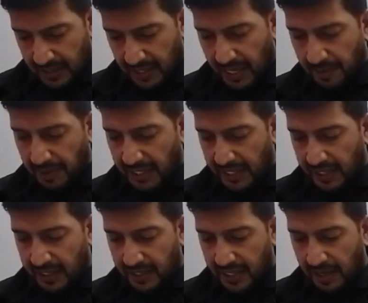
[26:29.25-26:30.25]
The chemical,
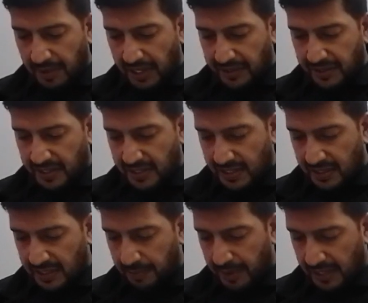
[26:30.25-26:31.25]
uh, chemical
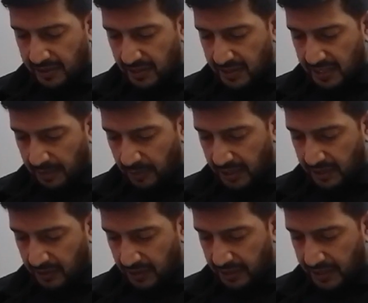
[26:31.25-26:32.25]
resistance depends on
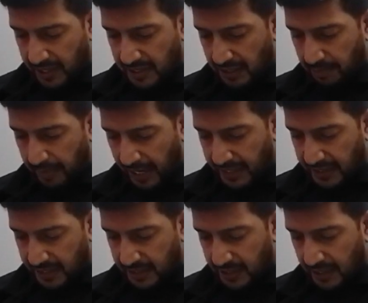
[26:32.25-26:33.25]
somewhat on the resin
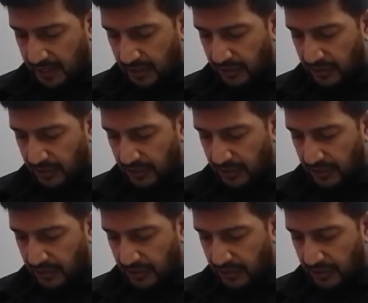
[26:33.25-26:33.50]
binder